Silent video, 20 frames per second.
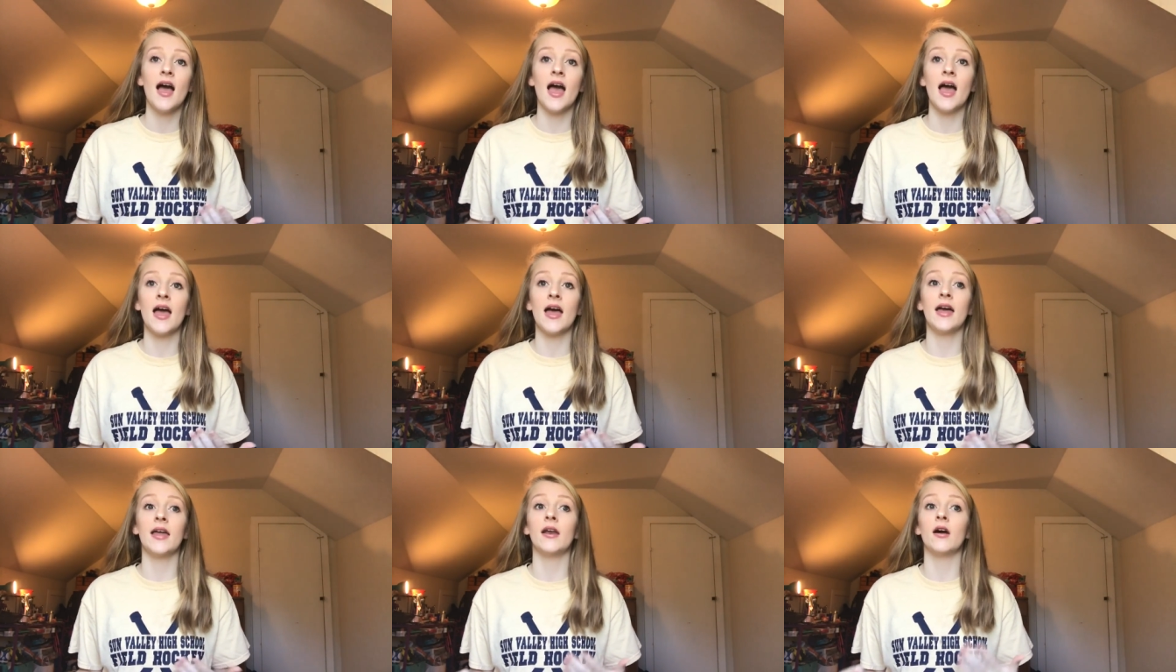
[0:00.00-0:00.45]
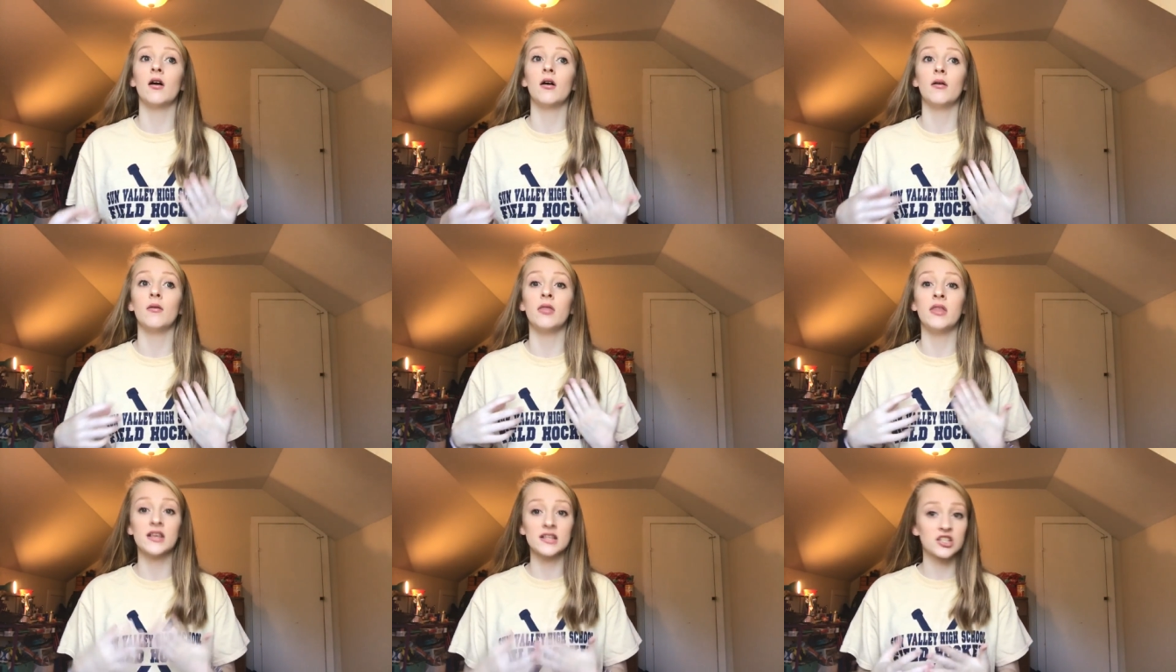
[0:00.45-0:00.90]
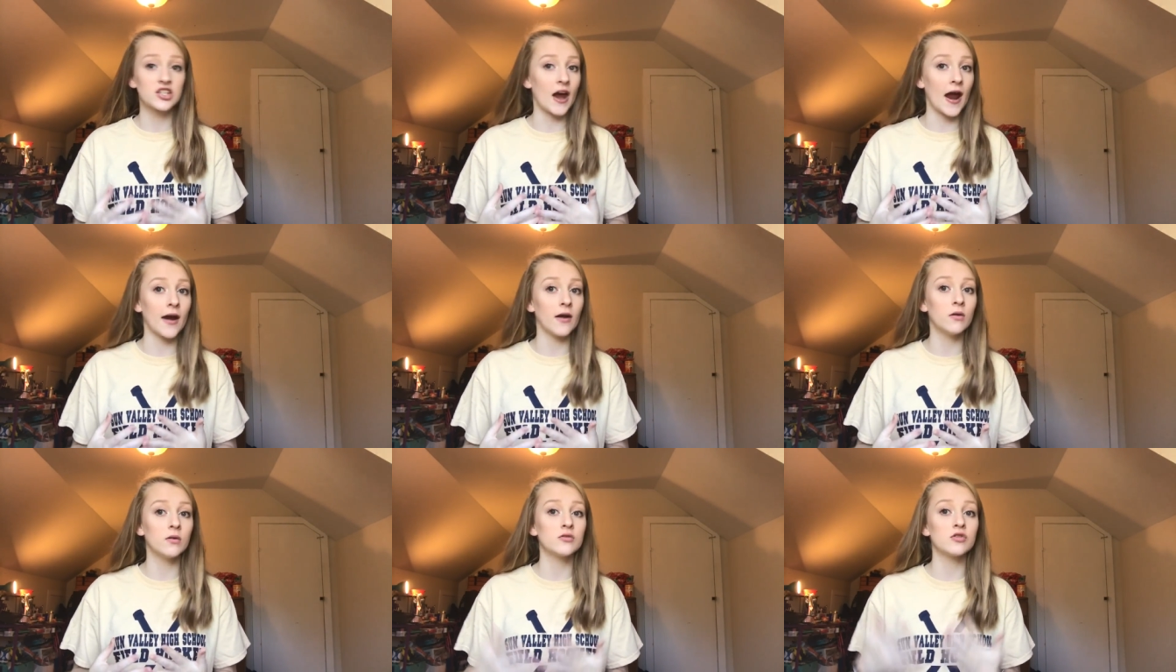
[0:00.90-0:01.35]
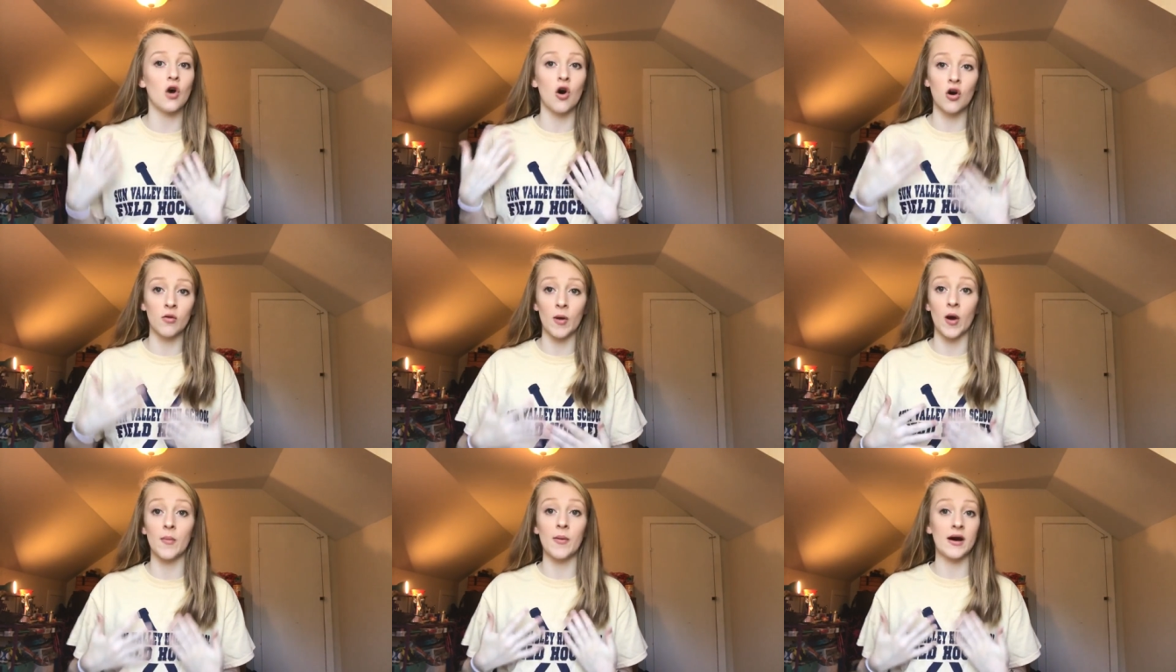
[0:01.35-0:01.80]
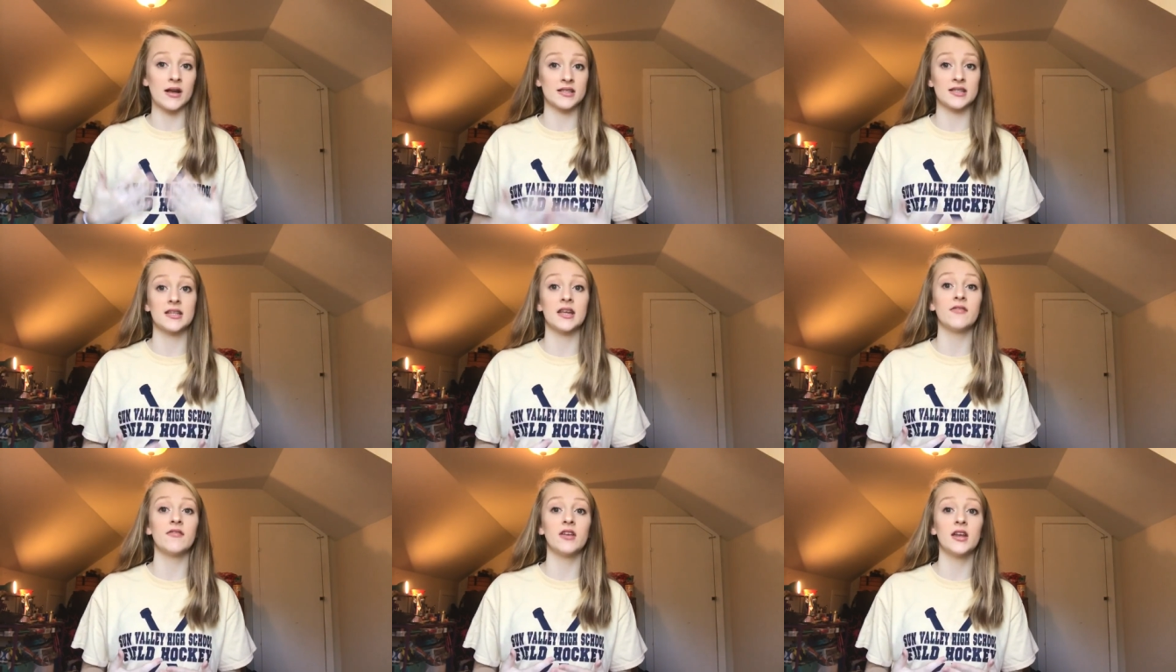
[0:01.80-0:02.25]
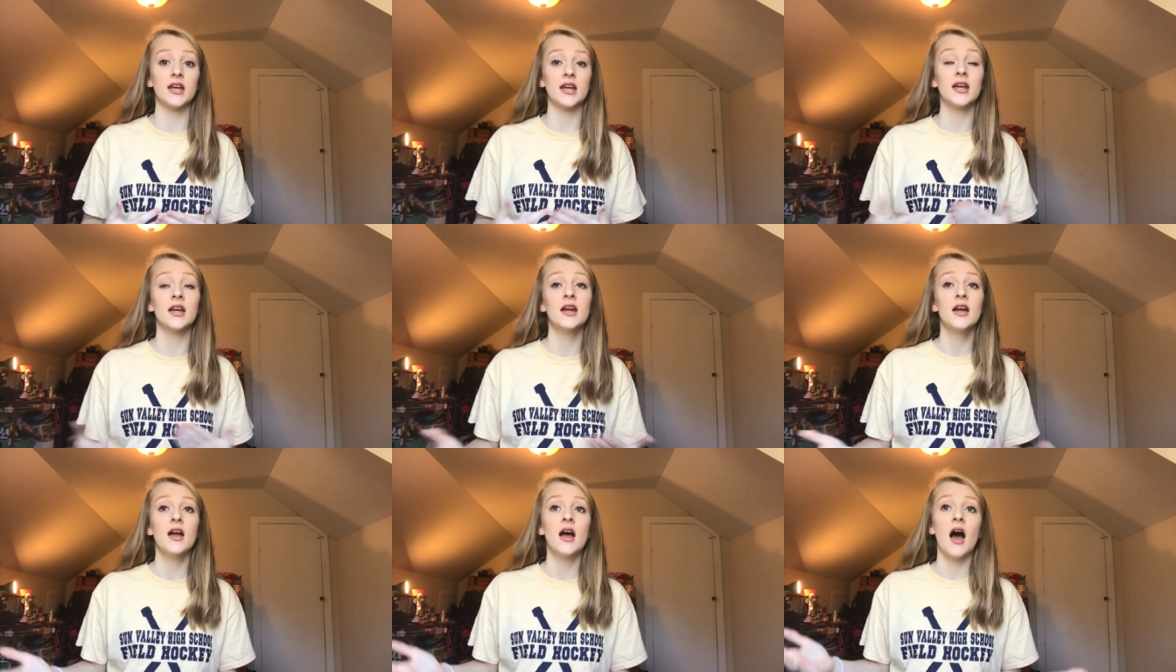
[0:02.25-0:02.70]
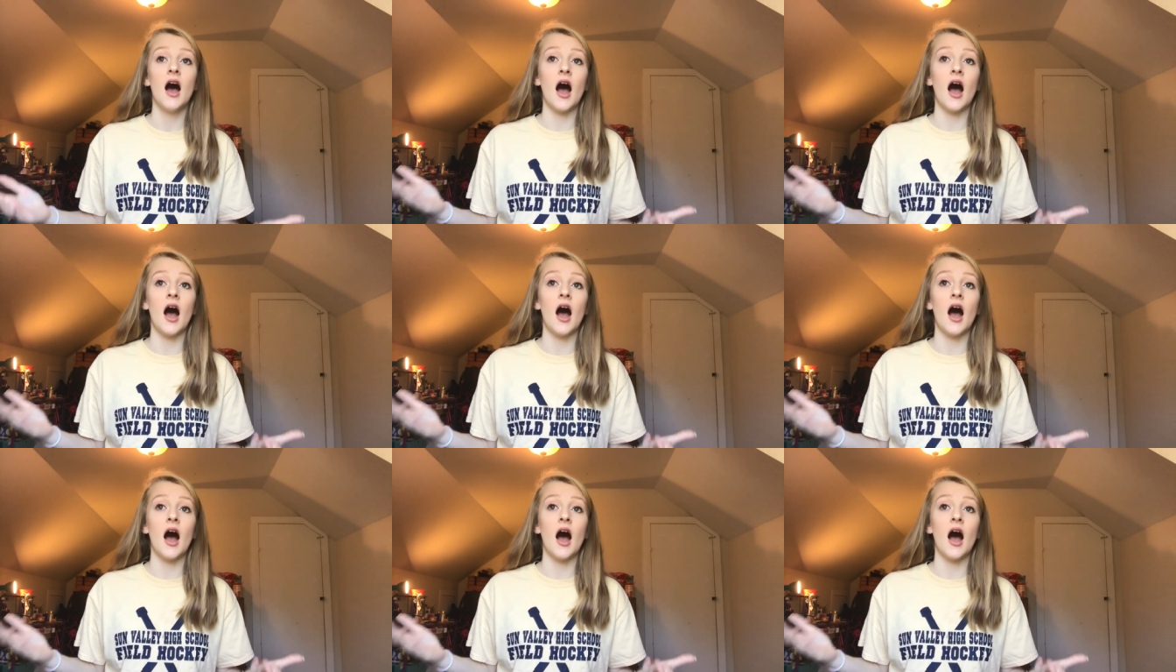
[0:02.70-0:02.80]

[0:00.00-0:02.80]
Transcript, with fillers: And this channel is all about positivity.